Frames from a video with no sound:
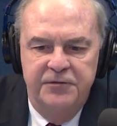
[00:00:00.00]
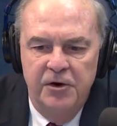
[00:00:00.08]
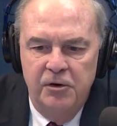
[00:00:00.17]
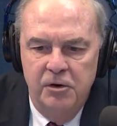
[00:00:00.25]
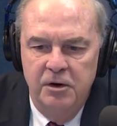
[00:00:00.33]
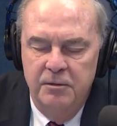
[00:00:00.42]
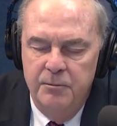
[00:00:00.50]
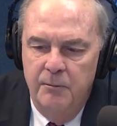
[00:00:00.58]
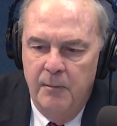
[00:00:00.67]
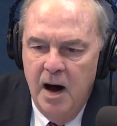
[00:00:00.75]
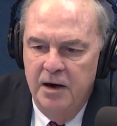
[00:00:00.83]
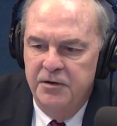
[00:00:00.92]
If you're on
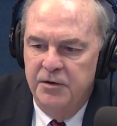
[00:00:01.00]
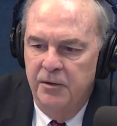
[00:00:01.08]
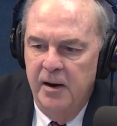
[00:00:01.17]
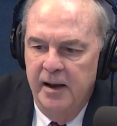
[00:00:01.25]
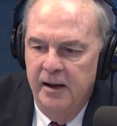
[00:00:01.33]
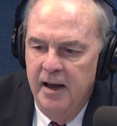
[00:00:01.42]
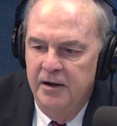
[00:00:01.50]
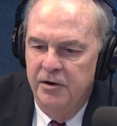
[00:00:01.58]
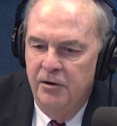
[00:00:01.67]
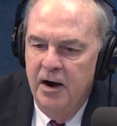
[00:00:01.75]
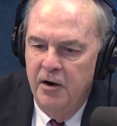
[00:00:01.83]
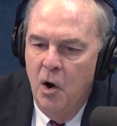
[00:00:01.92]
monitoring and
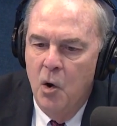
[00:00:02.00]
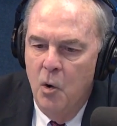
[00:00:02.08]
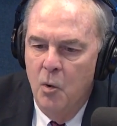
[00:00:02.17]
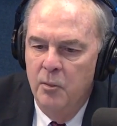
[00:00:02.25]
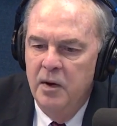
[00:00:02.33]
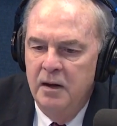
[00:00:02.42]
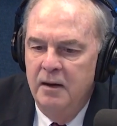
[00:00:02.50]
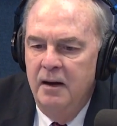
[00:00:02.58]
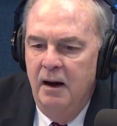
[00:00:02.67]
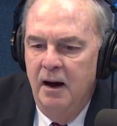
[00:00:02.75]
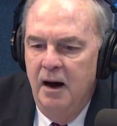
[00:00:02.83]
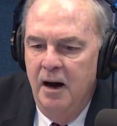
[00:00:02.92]
you're at home,
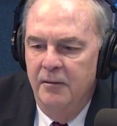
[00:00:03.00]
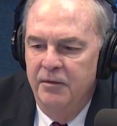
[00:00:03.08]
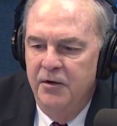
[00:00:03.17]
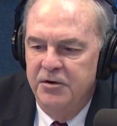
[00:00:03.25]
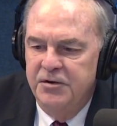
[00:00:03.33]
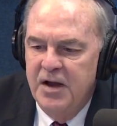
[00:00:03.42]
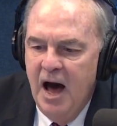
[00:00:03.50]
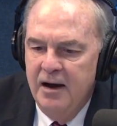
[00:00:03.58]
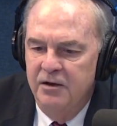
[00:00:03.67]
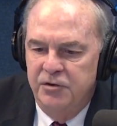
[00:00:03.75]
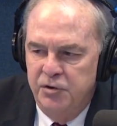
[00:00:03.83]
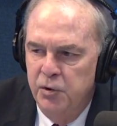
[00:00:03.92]
uh, there's not
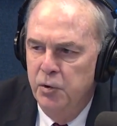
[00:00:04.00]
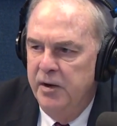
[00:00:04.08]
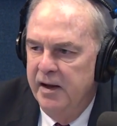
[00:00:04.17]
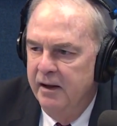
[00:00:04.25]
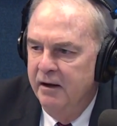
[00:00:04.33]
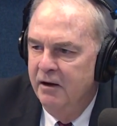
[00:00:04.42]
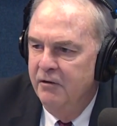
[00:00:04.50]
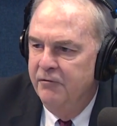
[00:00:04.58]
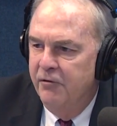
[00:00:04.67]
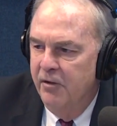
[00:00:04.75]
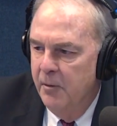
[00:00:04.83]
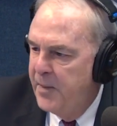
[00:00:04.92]
a duty
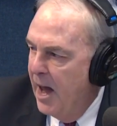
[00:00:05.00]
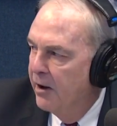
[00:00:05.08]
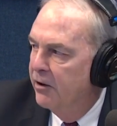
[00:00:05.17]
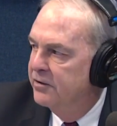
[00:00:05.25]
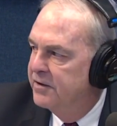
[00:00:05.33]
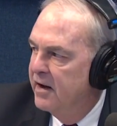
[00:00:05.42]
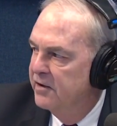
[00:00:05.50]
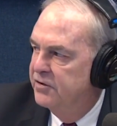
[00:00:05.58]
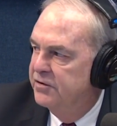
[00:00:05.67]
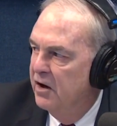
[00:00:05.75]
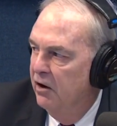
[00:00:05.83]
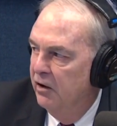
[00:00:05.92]
for the parent to
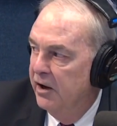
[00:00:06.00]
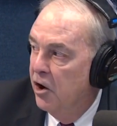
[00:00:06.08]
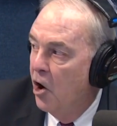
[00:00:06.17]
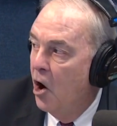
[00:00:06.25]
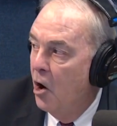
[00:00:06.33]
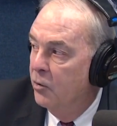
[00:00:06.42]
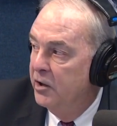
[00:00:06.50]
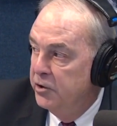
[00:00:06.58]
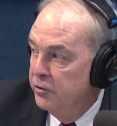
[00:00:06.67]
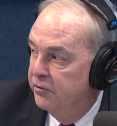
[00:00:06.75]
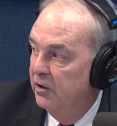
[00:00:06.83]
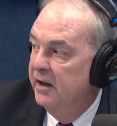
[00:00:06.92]
necessarily call when
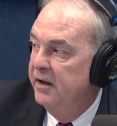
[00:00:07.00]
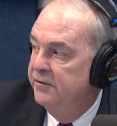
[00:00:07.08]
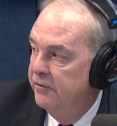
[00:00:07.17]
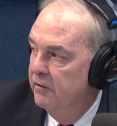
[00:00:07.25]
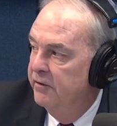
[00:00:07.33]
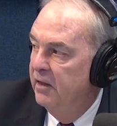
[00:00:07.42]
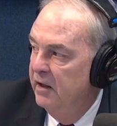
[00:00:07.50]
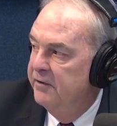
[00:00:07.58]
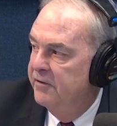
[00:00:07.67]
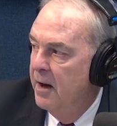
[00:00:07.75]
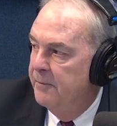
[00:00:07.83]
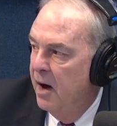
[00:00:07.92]
you've leave leave that